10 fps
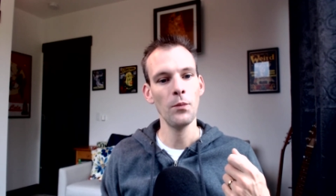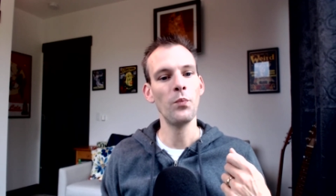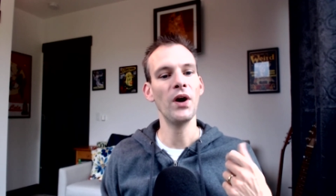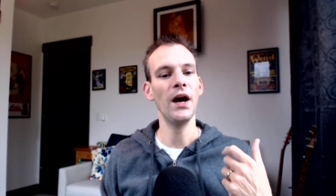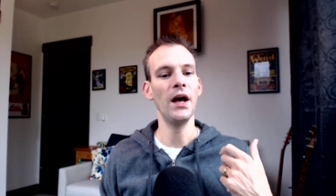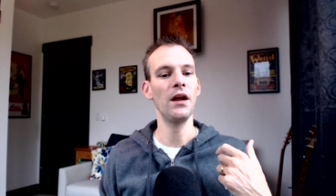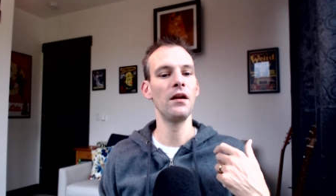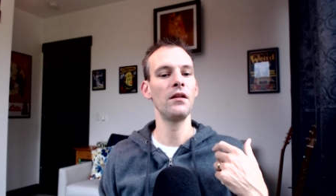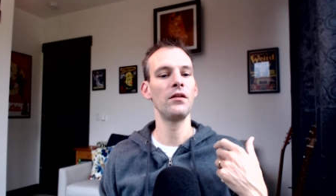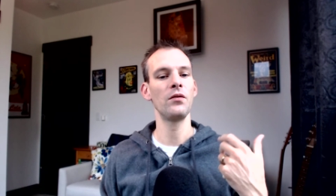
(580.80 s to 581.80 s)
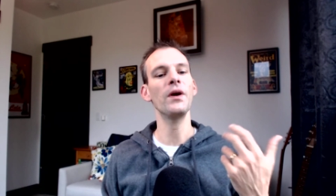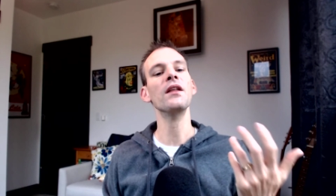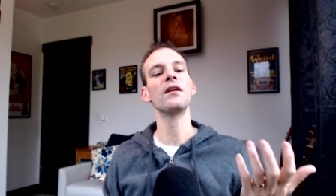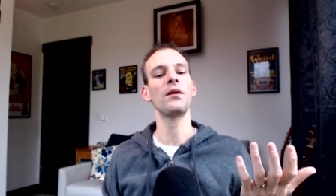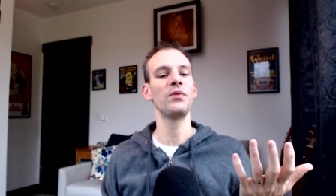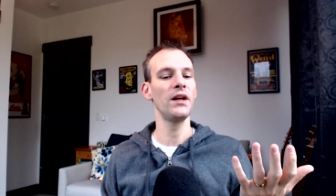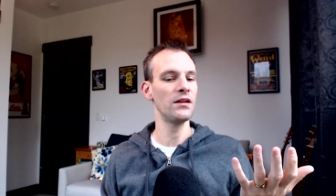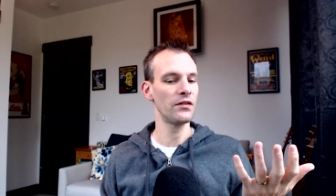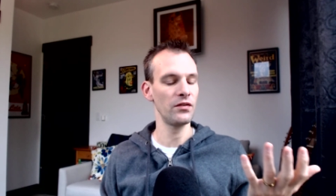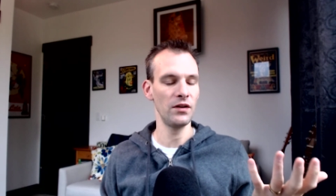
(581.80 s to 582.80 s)
but the way that I played
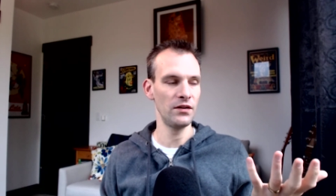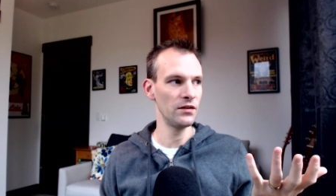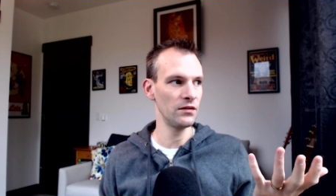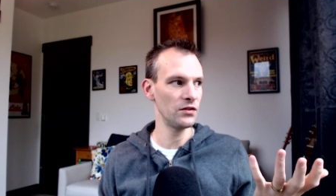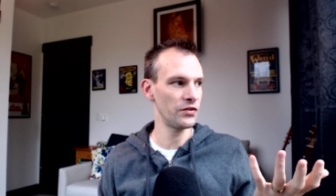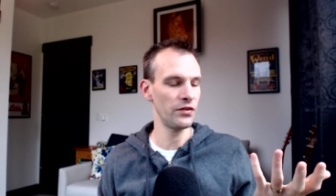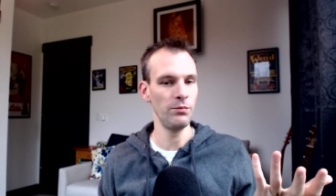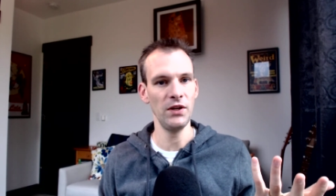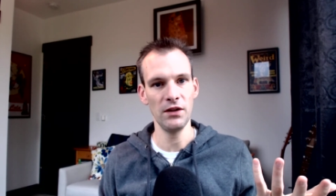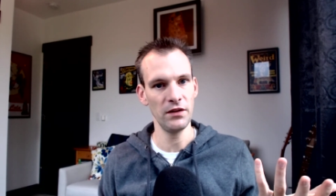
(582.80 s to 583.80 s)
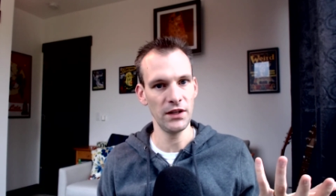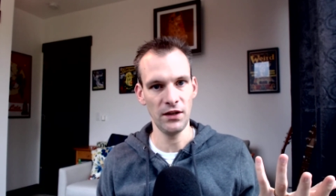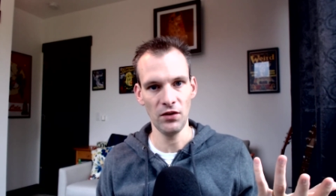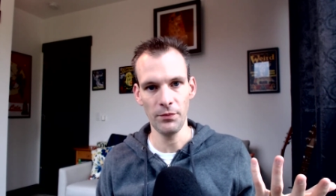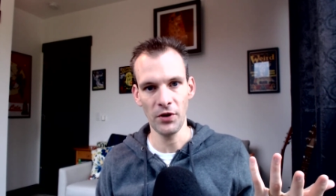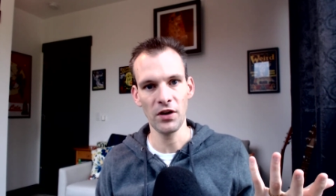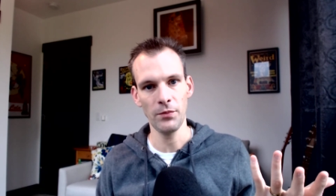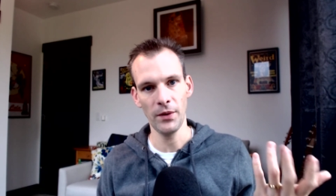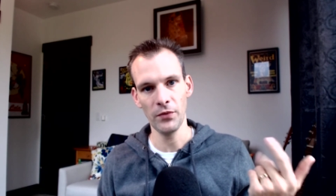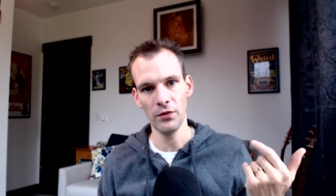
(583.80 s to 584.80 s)
this so that it didn't just immediately kill a party
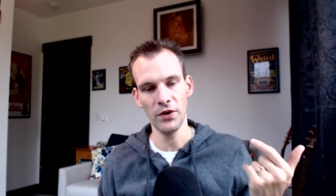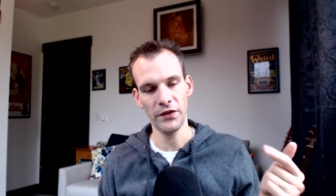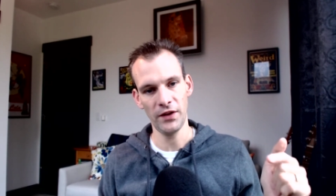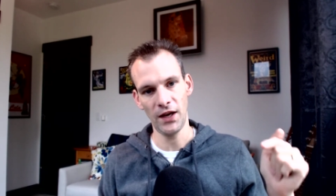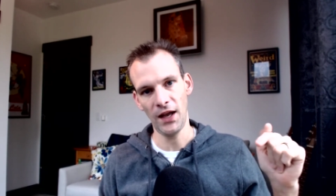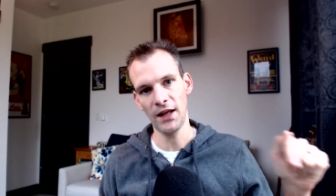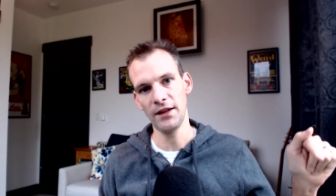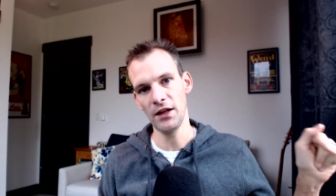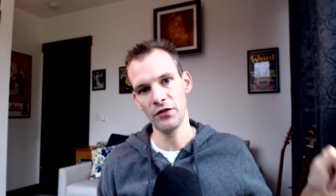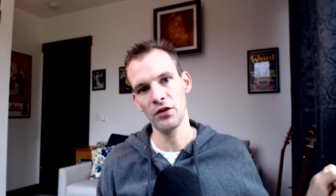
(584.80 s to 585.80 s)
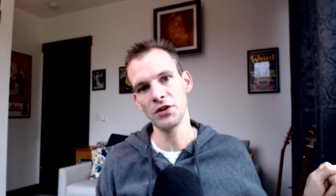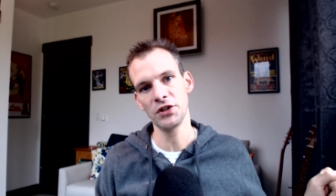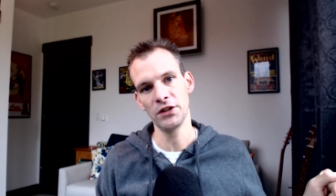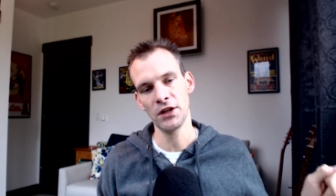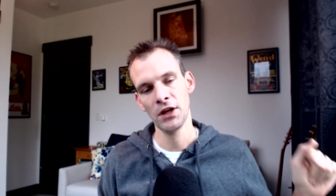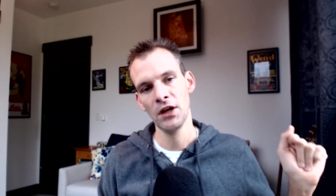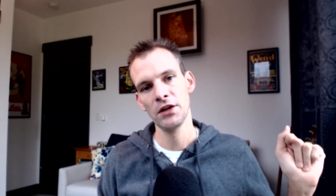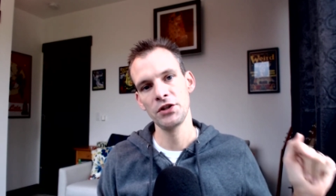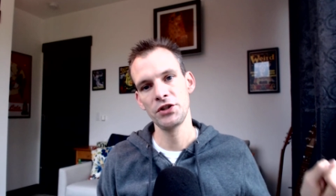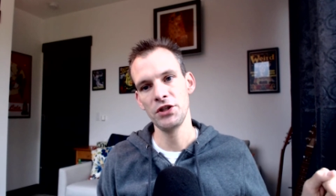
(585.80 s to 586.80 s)
member was that I had that sergeant.
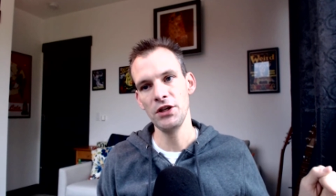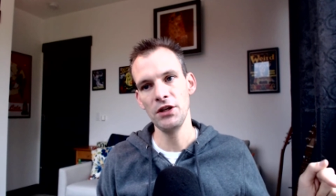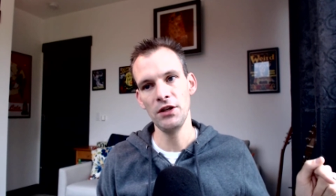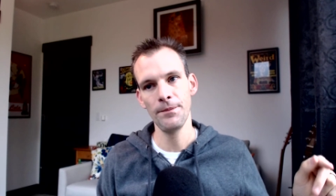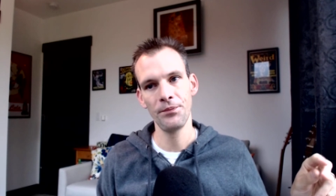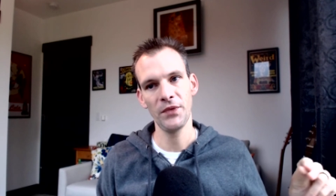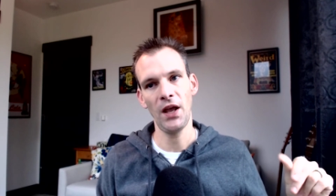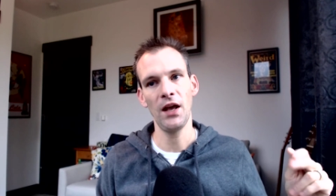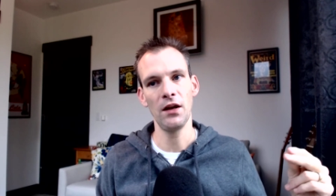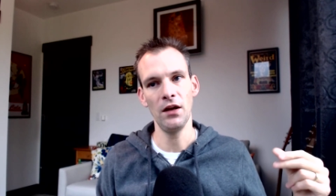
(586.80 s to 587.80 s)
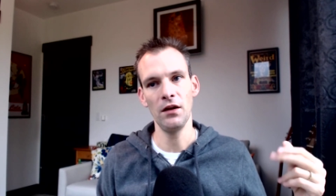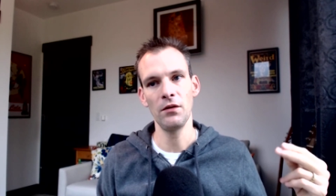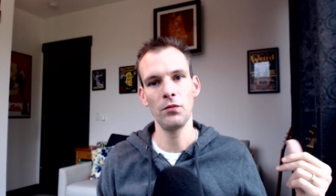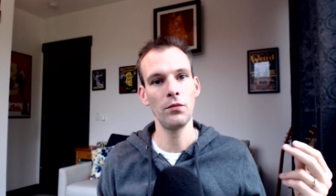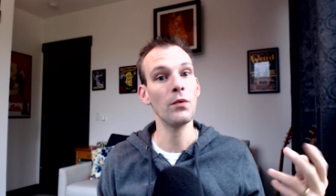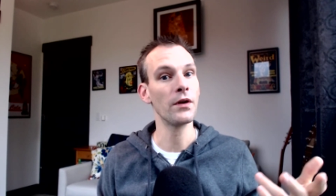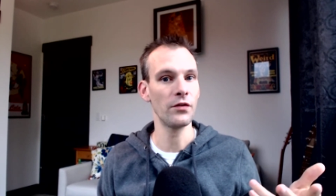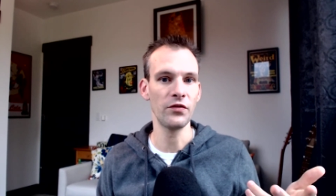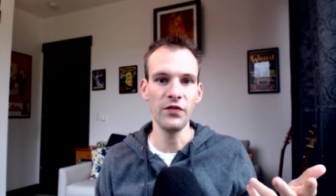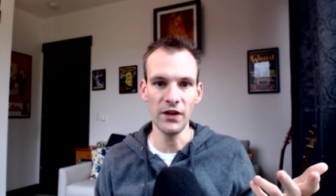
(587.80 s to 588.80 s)
She had a one of
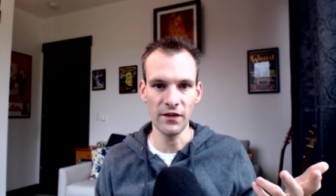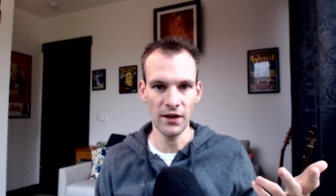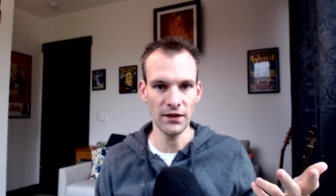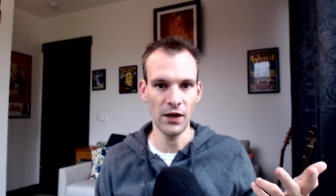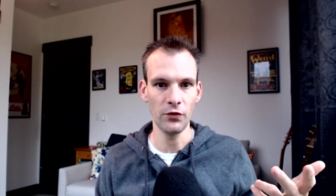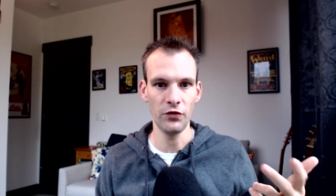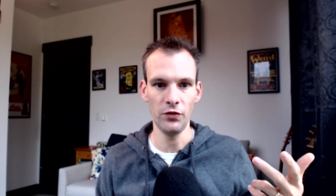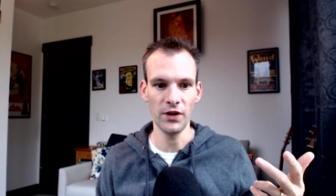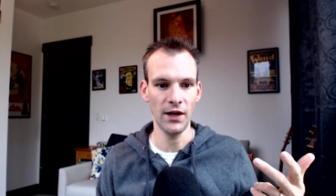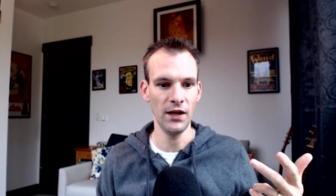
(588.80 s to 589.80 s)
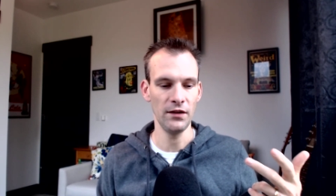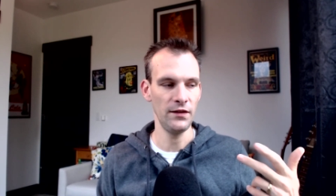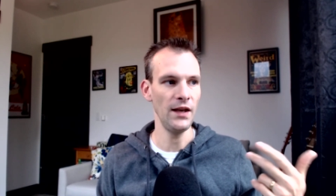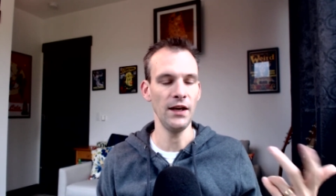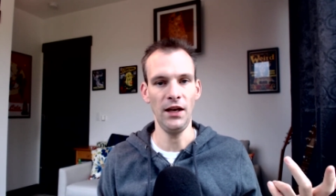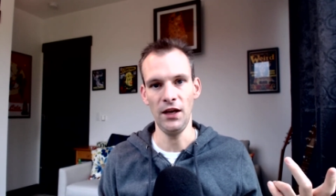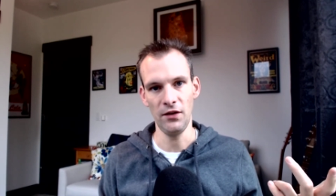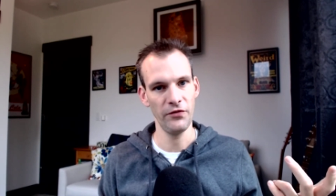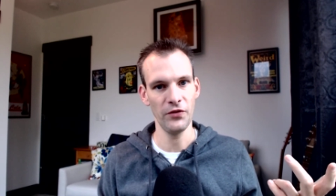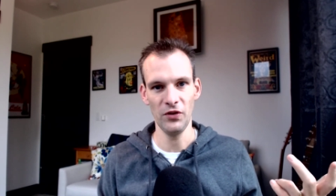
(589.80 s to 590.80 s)
those feats that allows you to kind of take a hit
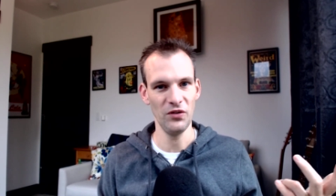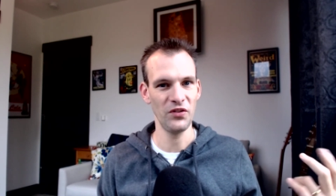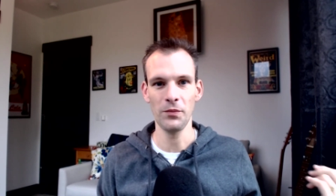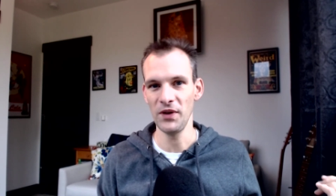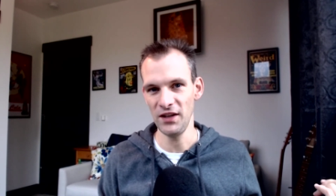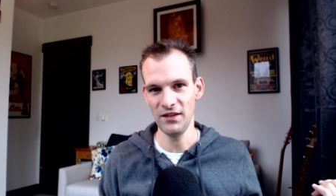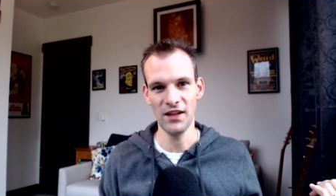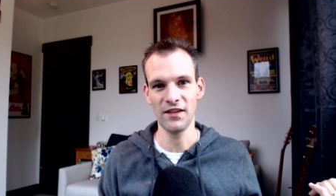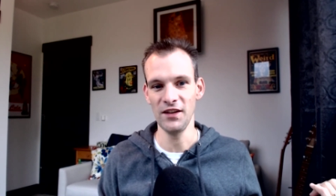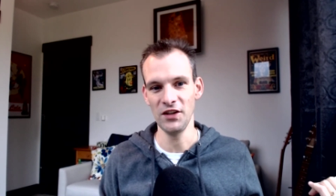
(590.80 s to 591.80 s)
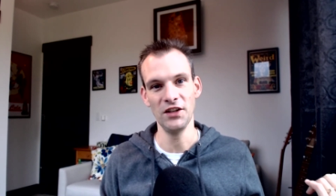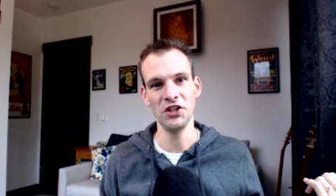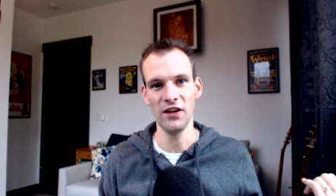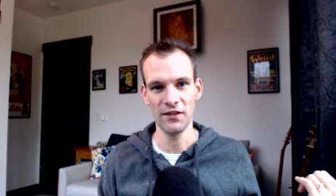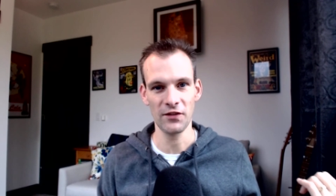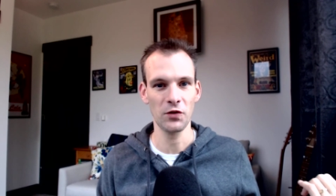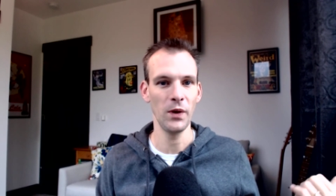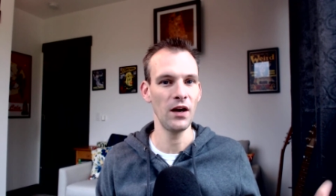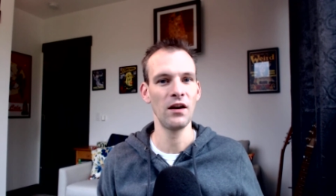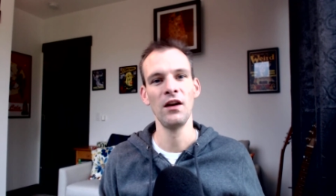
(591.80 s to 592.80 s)
for somebody that's in an adjacent
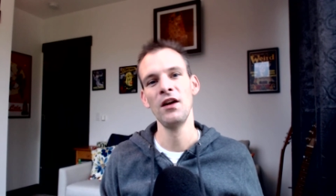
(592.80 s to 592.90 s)
square.